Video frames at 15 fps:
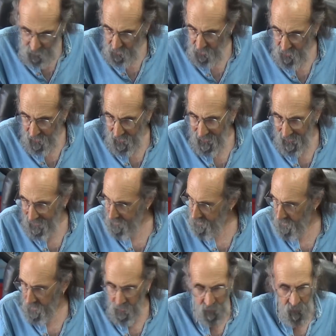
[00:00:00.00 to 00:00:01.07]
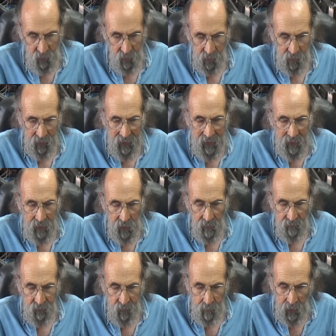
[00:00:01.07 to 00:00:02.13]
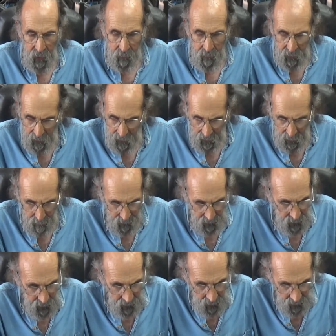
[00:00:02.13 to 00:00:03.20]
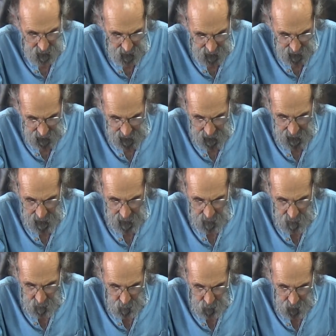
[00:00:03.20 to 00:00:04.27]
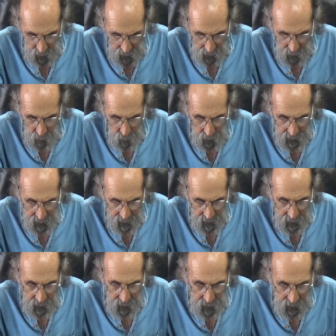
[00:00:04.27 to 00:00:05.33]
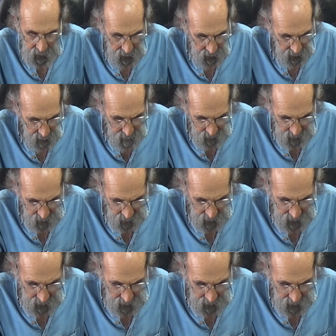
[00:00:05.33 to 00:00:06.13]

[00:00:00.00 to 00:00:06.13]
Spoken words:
just getting things clean enough to make me happy, and we're not quite there yet. I've been